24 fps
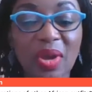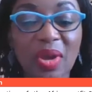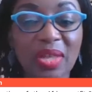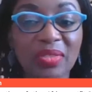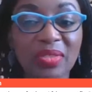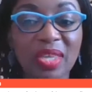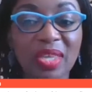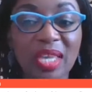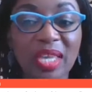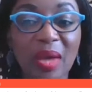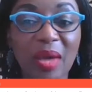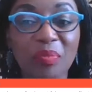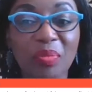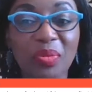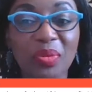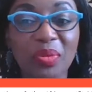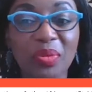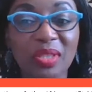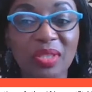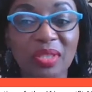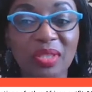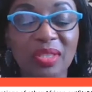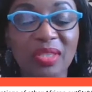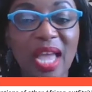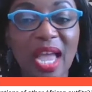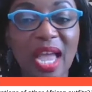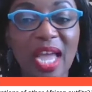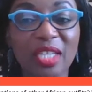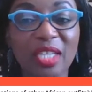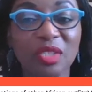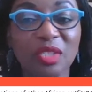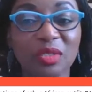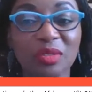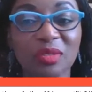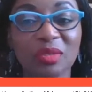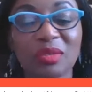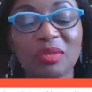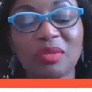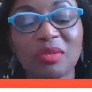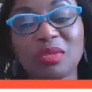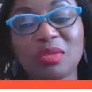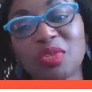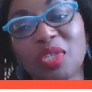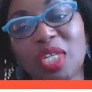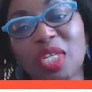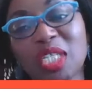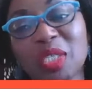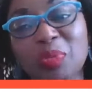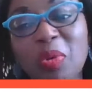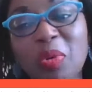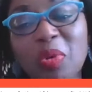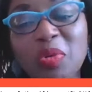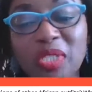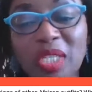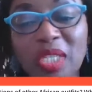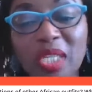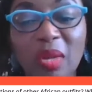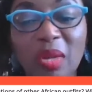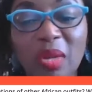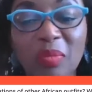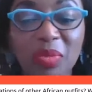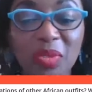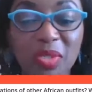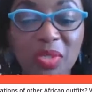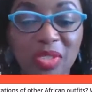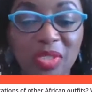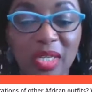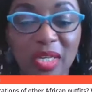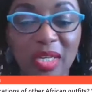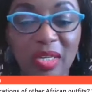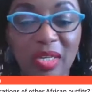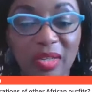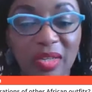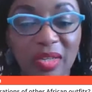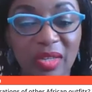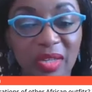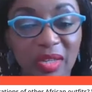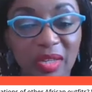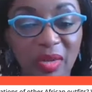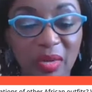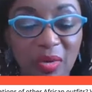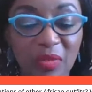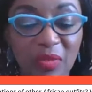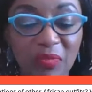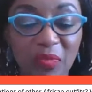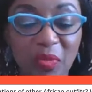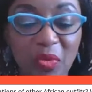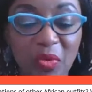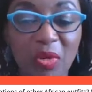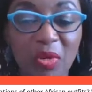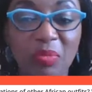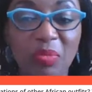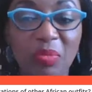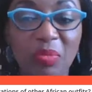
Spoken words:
I think I transposed the numbers there, correct phone number.